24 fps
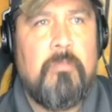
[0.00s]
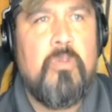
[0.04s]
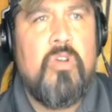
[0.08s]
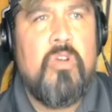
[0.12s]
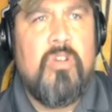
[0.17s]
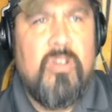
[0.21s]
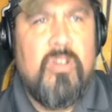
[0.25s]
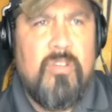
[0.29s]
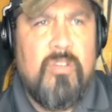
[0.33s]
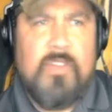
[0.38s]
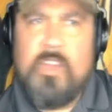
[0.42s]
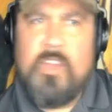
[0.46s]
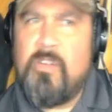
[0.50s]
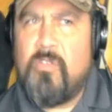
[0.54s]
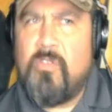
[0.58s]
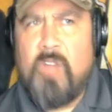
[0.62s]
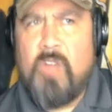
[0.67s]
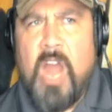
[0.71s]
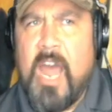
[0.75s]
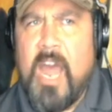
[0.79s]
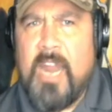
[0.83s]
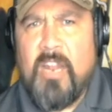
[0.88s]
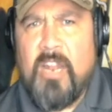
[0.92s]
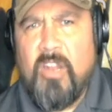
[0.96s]
Moving
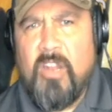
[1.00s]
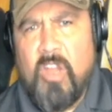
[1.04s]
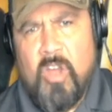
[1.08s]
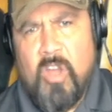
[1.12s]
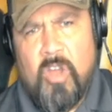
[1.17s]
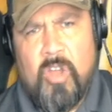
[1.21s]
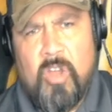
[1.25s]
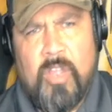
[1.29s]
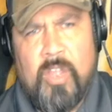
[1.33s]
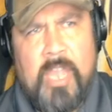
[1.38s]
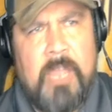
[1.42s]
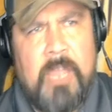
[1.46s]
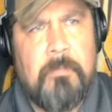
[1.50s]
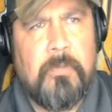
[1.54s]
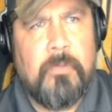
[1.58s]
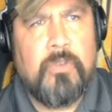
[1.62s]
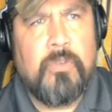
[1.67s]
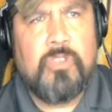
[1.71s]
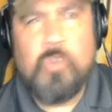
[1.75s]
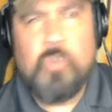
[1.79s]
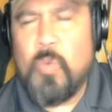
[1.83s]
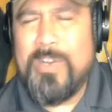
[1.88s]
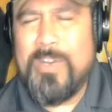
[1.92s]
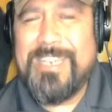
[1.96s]
right along,
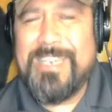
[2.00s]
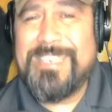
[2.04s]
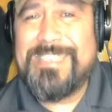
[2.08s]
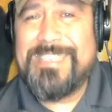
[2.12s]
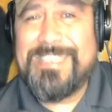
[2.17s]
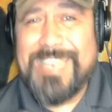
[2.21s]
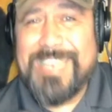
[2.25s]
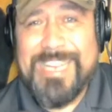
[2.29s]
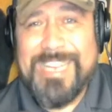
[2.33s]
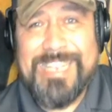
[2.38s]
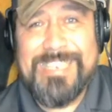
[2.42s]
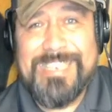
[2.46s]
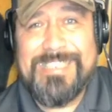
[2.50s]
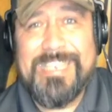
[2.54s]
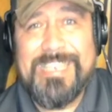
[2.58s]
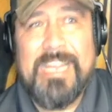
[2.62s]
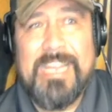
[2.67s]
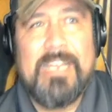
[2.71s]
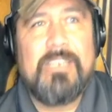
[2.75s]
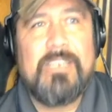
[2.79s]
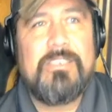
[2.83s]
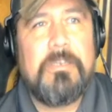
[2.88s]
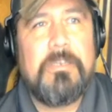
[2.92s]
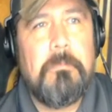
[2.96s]
April 22nd
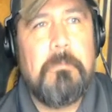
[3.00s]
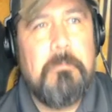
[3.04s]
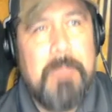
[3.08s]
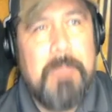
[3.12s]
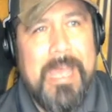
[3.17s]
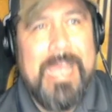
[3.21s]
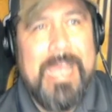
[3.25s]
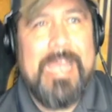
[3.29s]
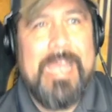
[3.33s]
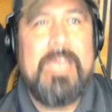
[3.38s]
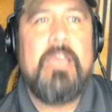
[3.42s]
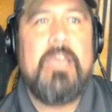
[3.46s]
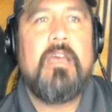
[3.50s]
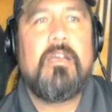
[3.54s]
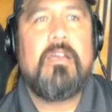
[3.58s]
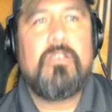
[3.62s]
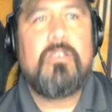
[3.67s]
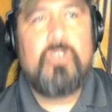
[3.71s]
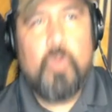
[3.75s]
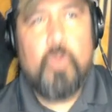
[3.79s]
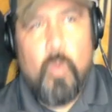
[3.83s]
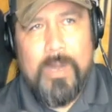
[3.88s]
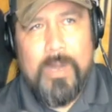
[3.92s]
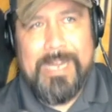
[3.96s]
to May
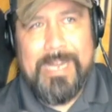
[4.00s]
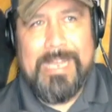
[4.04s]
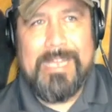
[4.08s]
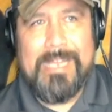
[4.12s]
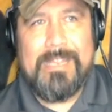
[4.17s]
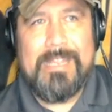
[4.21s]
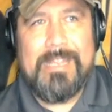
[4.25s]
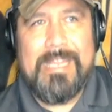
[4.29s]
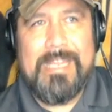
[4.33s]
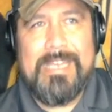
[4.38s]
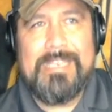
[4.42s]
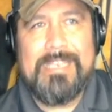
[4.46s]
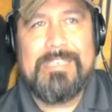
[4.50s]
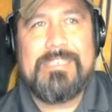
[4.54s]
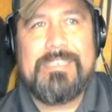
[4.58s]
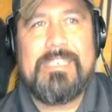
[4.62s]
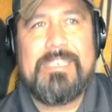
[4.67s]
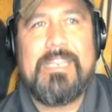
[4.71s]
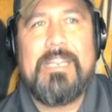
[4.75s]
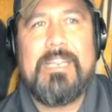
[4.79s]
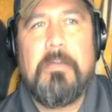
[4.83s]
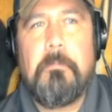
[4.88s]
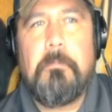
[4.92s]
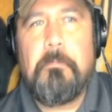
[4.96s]
20th is
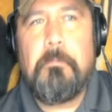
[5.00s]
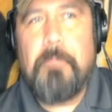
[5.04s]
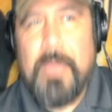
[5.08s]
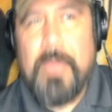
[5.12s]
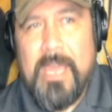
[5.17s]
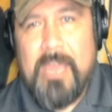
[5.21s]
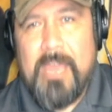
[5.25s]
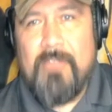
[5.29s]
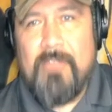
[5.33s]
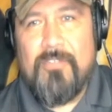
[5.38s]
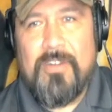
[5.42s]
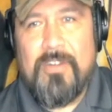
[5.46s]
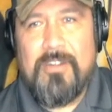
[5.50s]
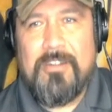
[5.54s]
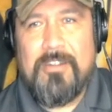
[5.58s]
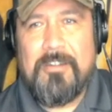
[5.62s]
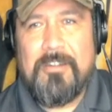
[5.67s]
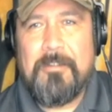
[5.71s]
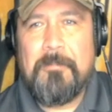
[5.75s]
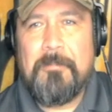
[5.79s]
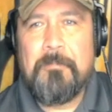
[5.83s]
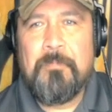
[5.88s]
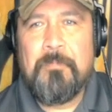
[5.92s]
the beaver.